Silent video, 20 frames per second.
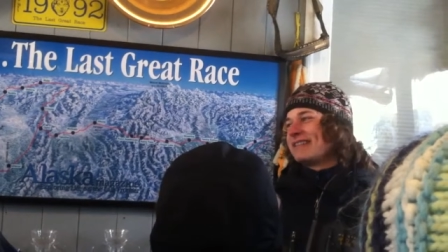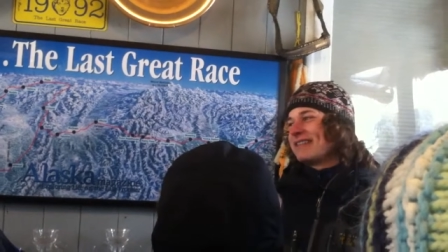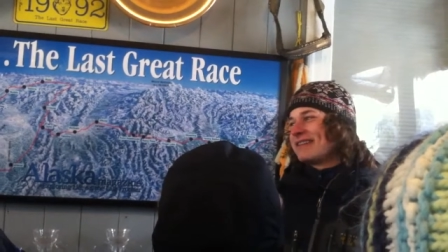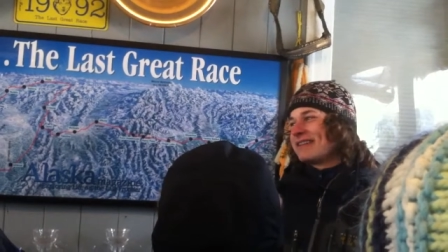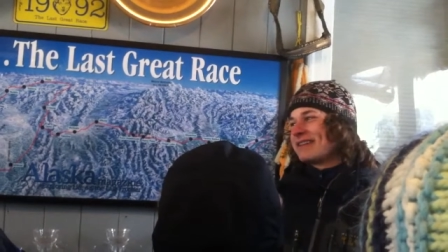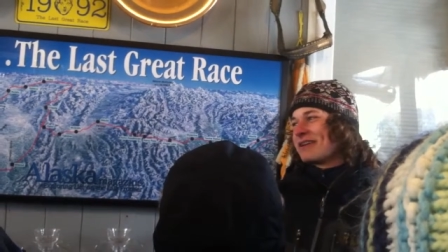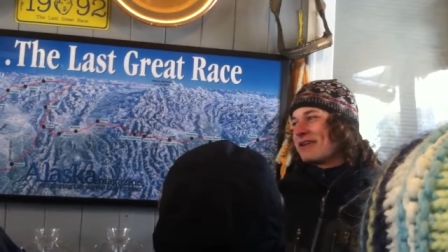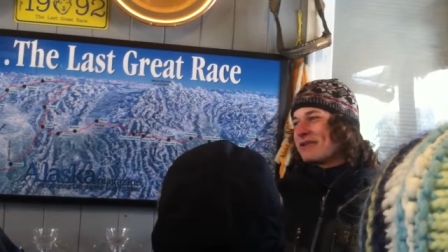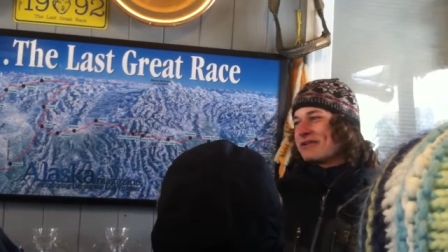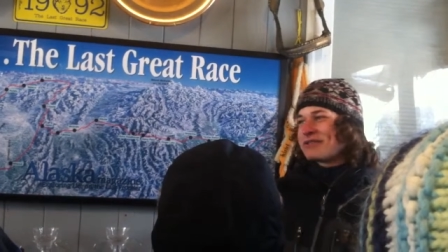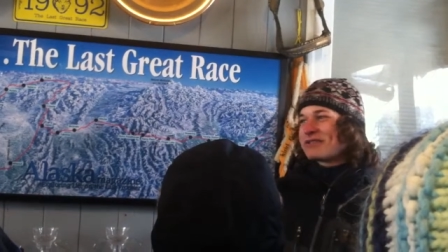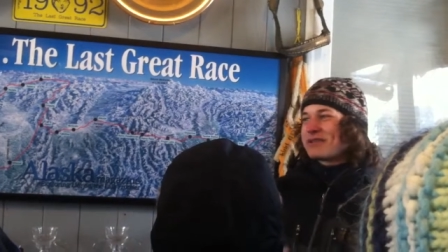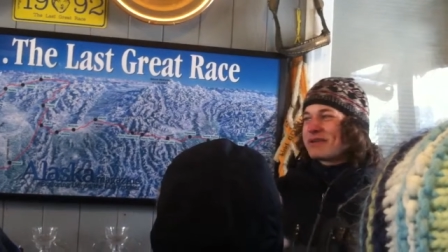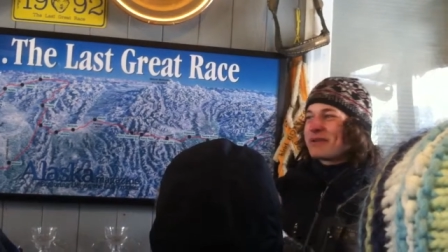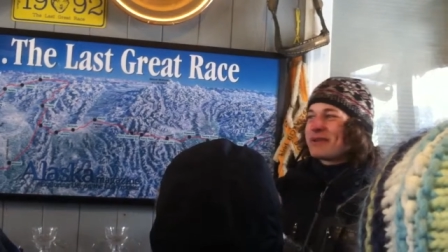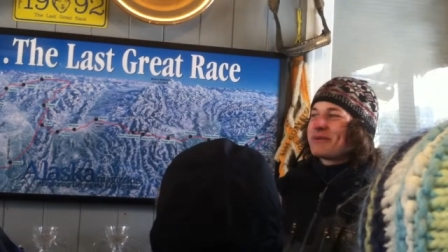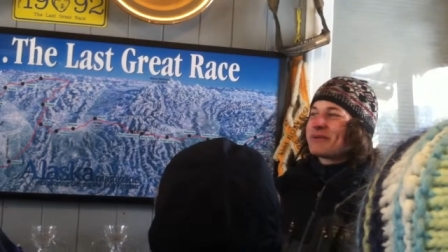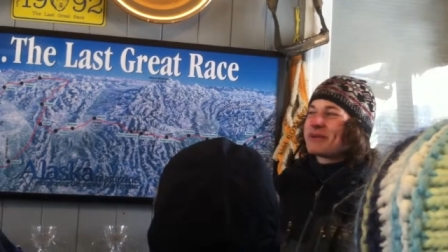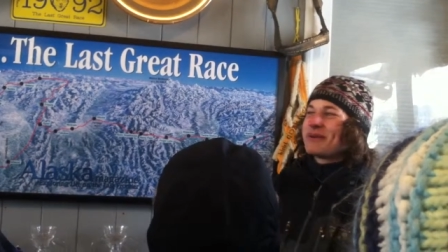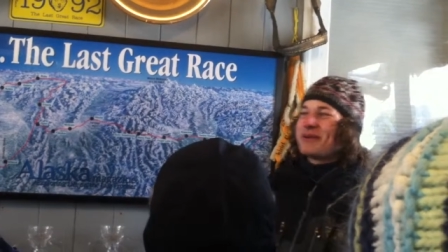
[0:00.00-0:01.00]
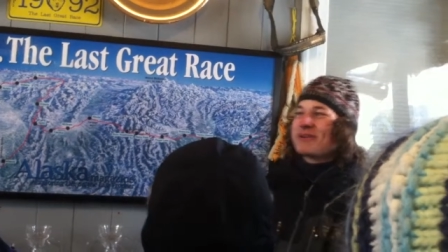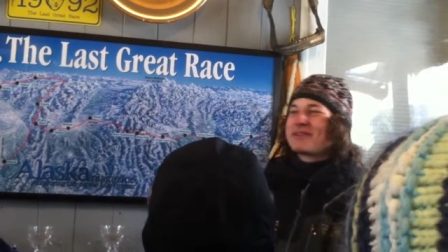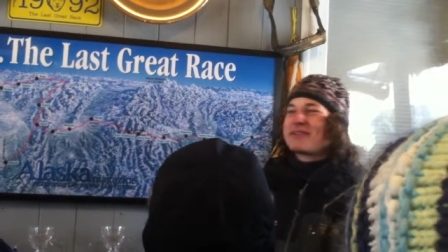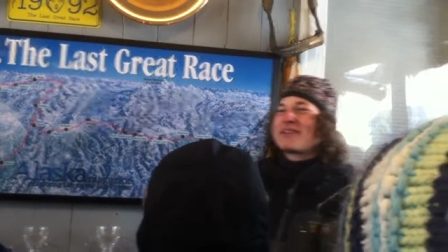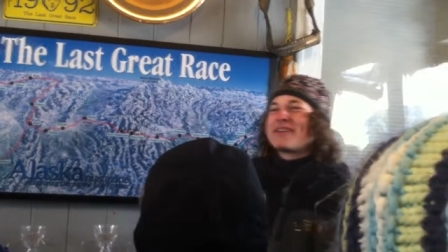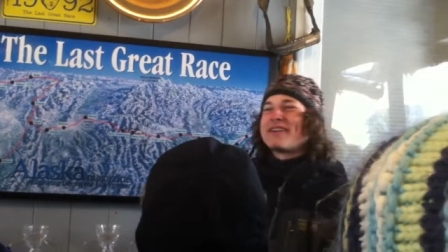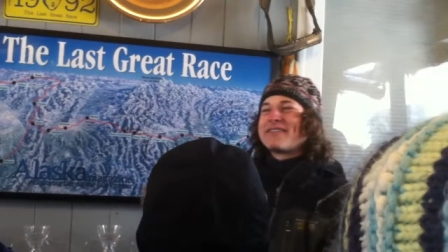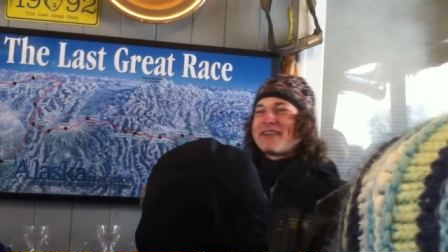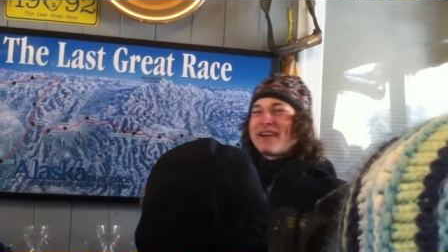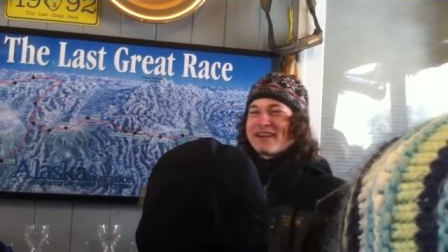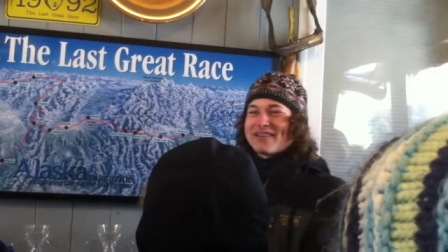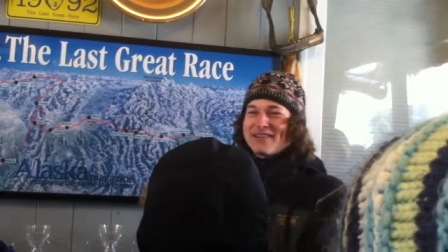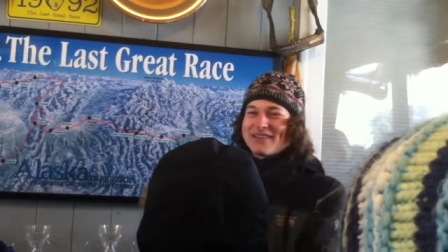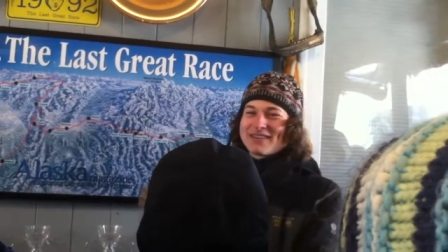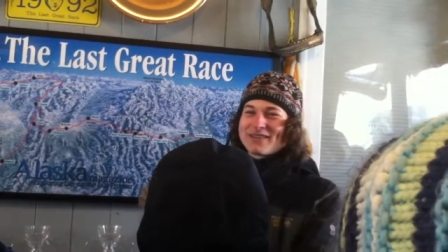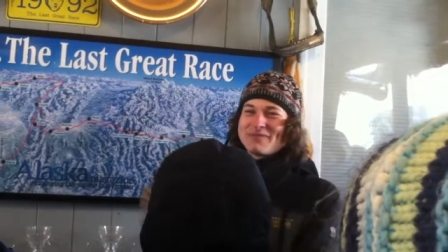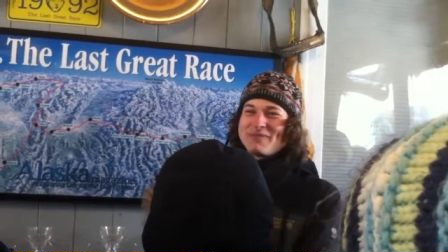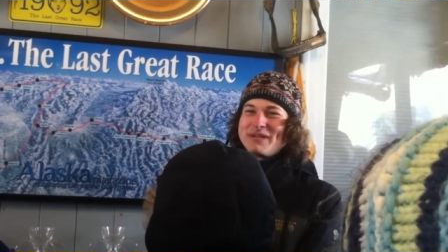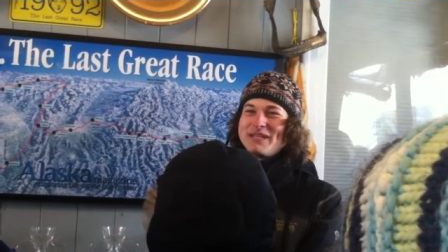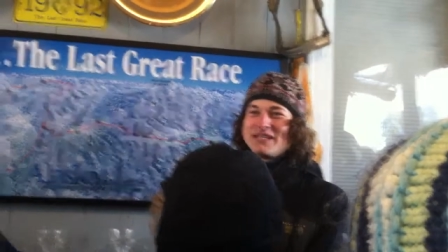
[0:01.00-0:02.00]
the coast, okay, we're going li- right
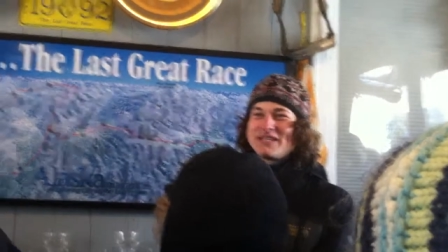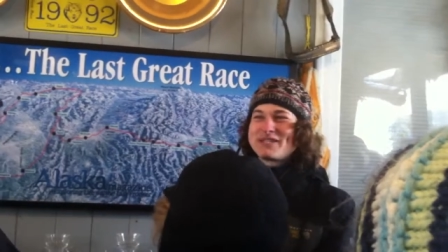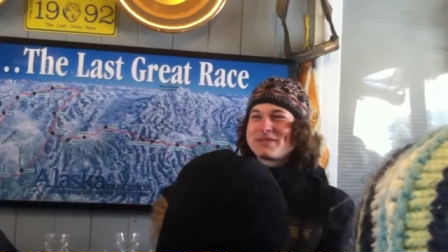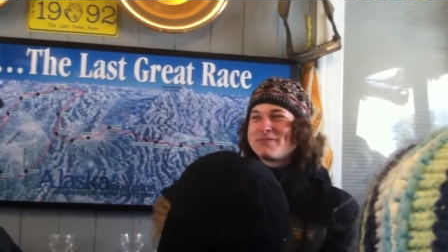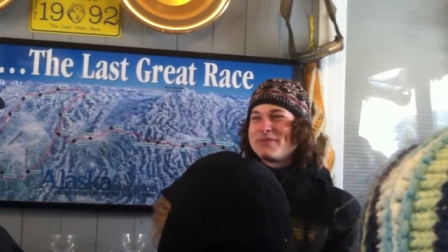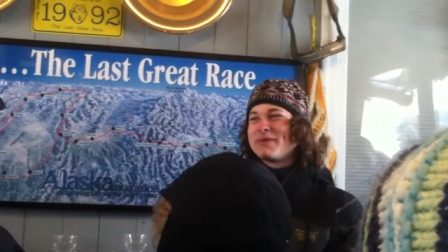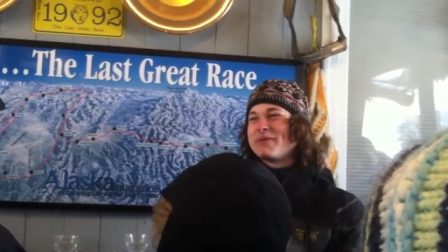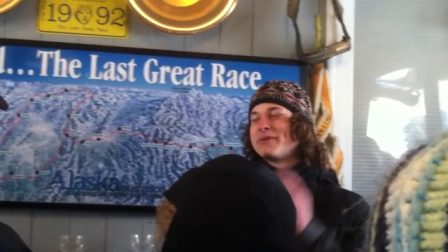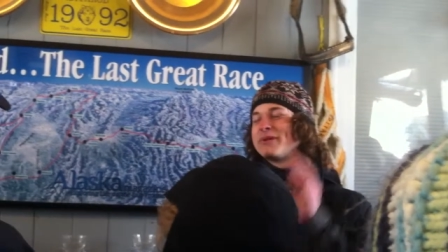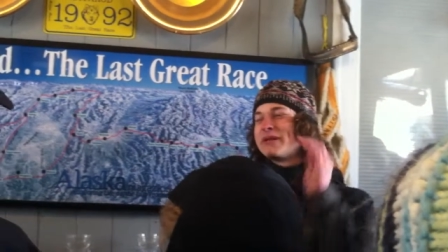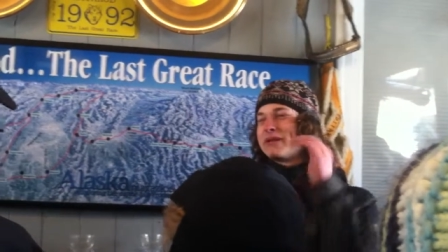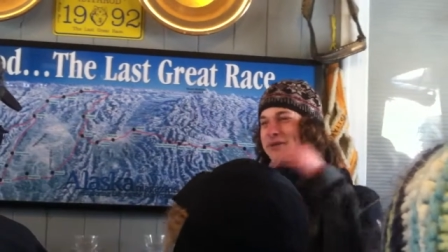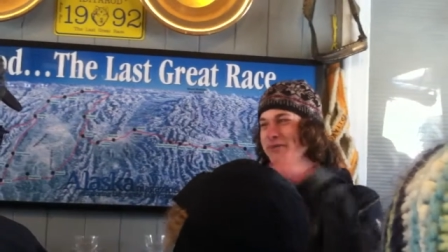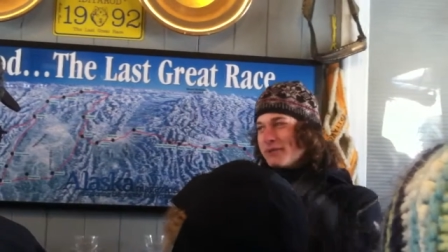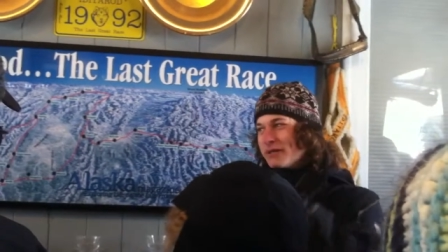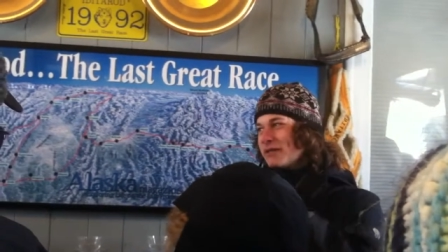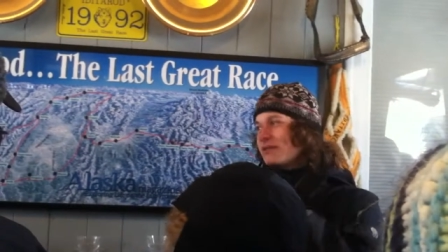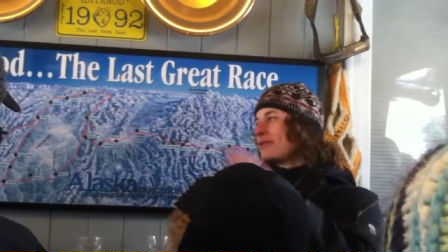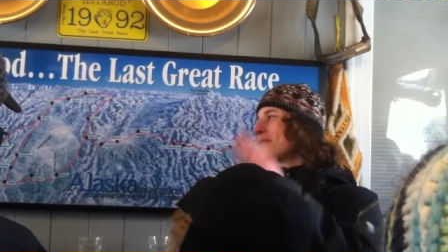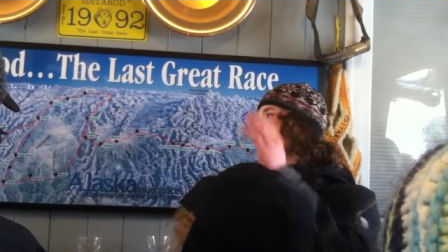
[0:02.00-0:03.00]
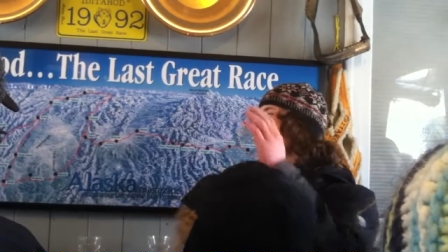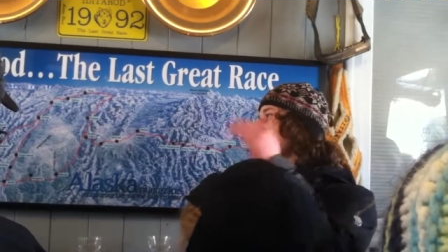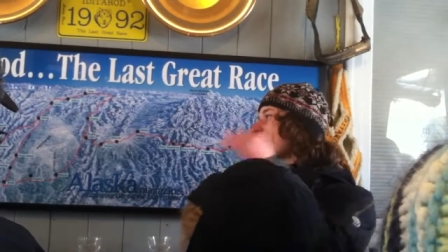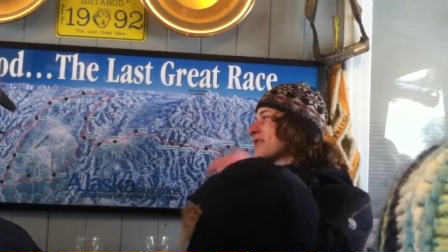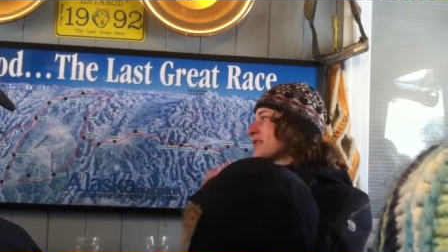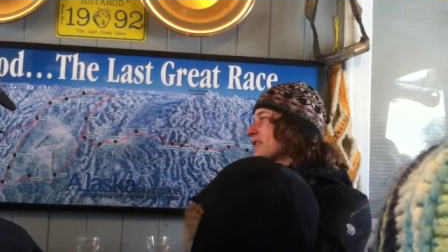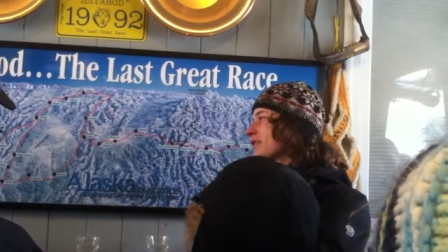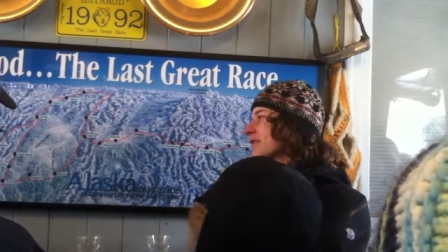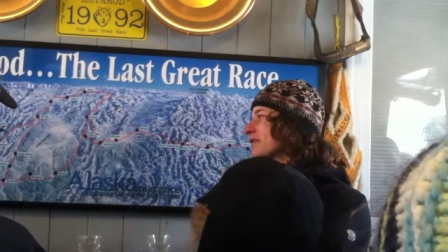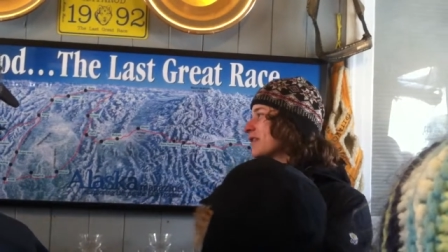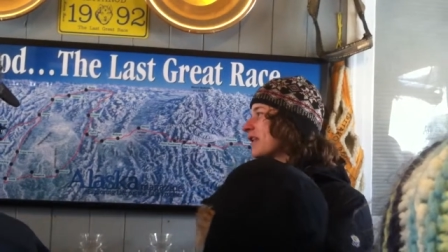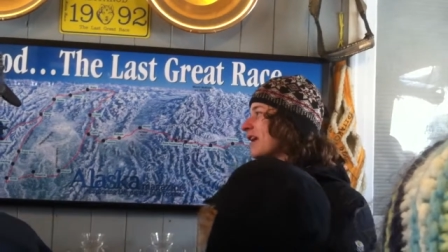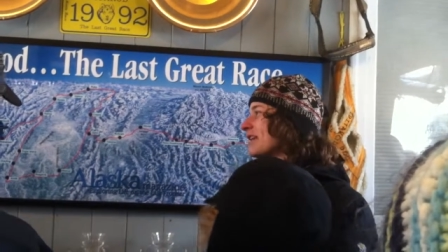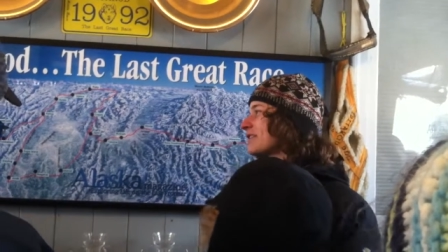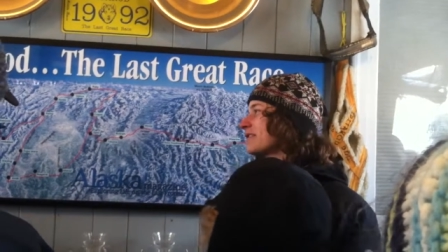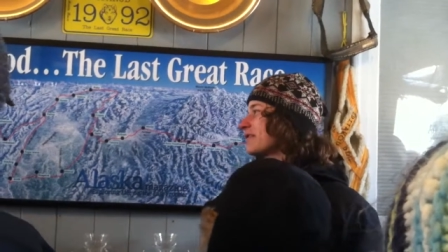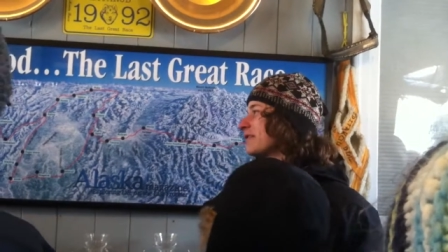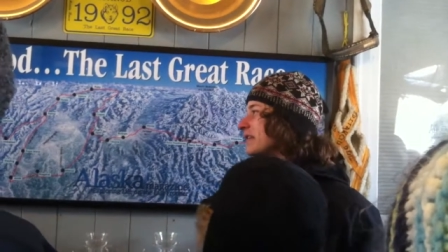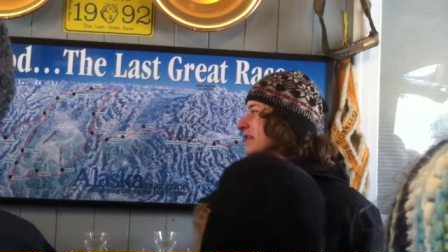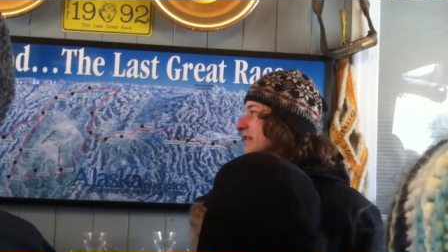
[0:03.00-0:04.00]
along the beach, but we, we do cross over
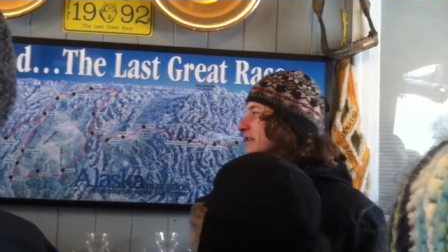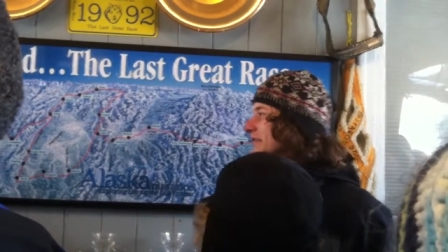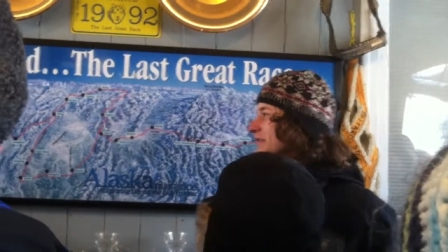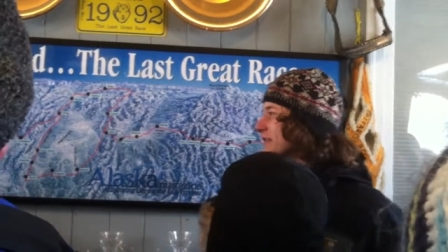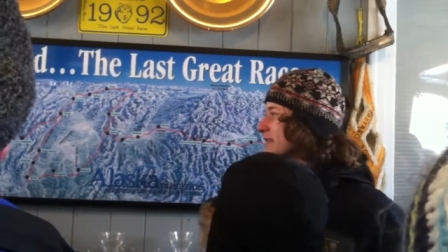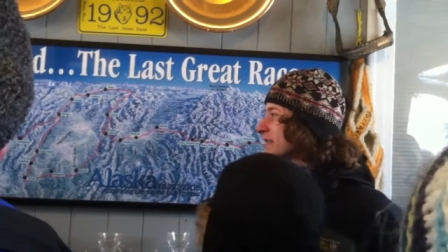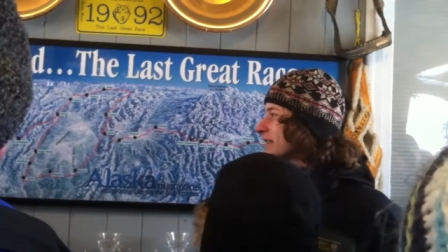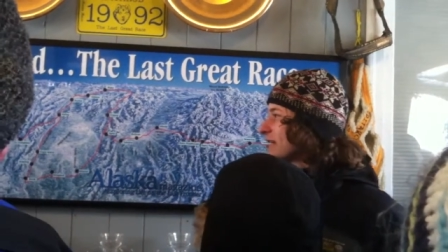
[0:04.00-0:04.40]
lots of hills,